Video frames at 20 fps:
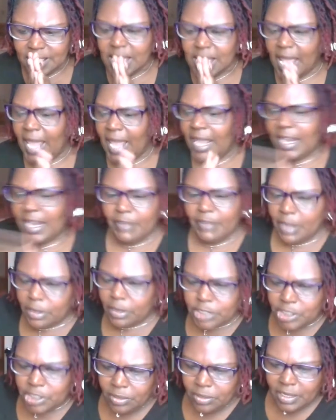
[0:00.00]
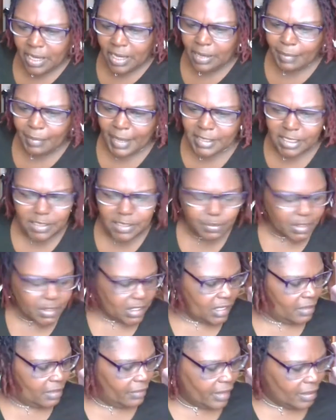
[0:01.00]
I ain't even gonna show nothing about this
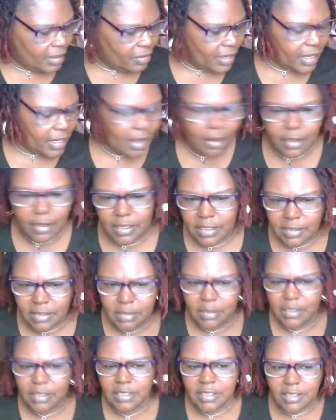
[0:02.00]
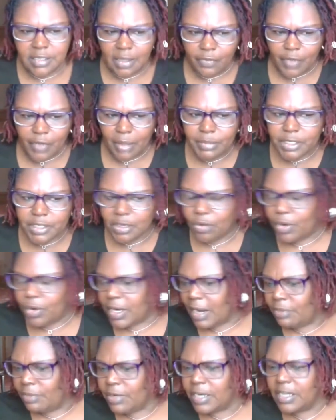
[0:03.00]
material and all the, this stuff I'm sewing.
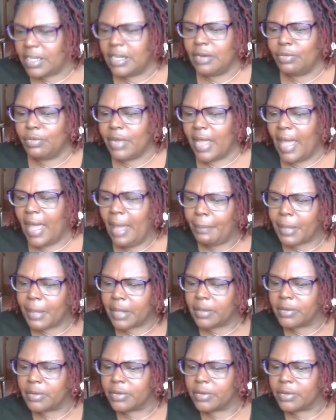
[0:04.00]
I want to hear what happened.